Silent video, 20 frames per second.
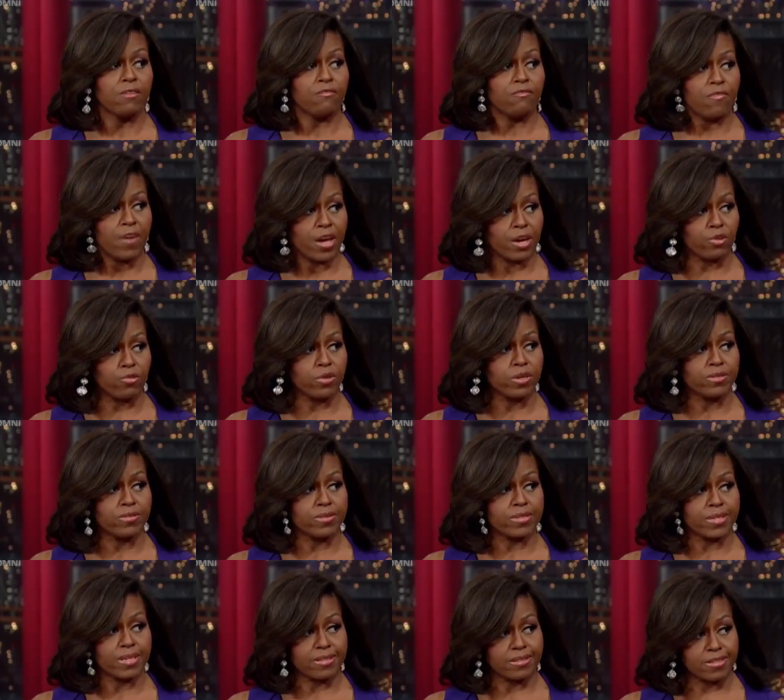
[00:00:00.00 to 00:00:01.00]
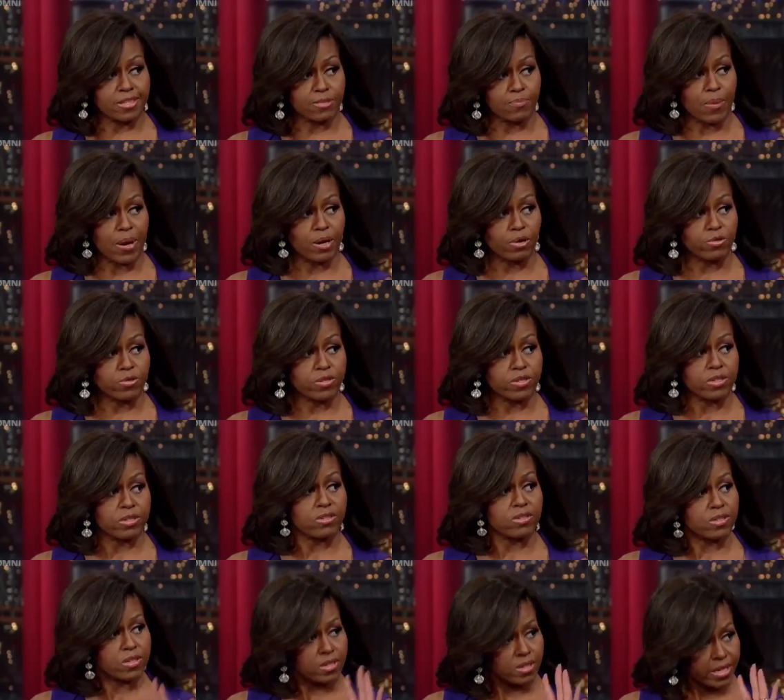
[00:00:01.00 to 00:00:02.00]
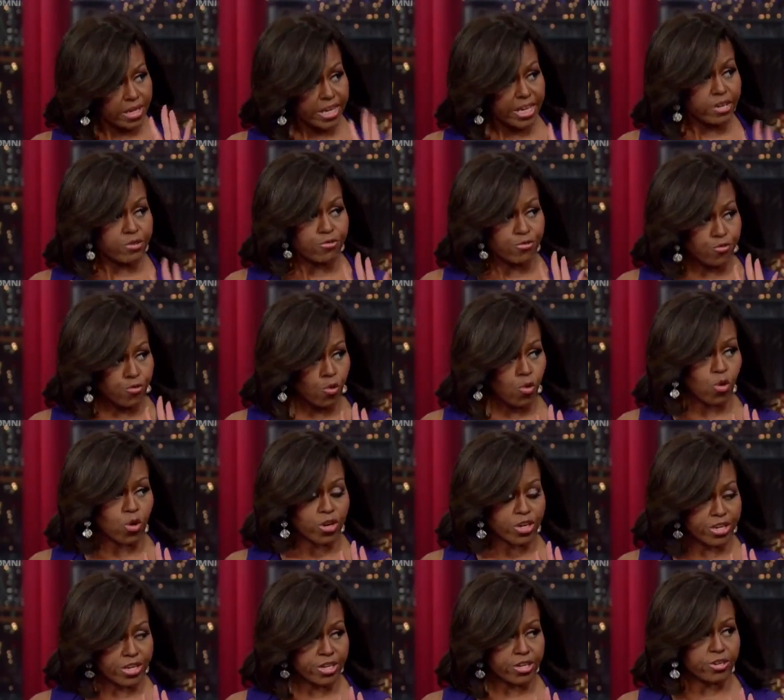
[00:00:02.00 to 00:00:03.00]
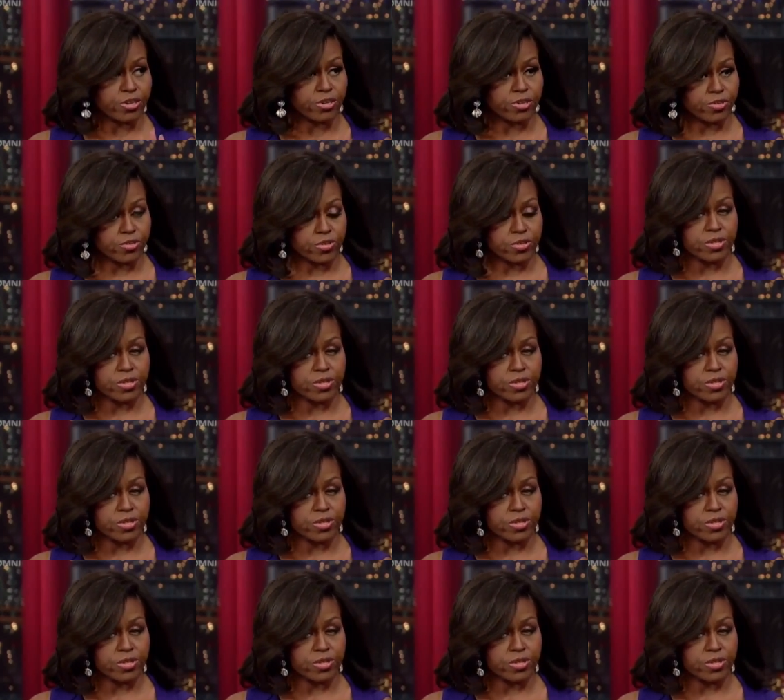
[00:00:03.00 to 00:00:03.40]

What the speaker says: veterans and spouses in 4 years.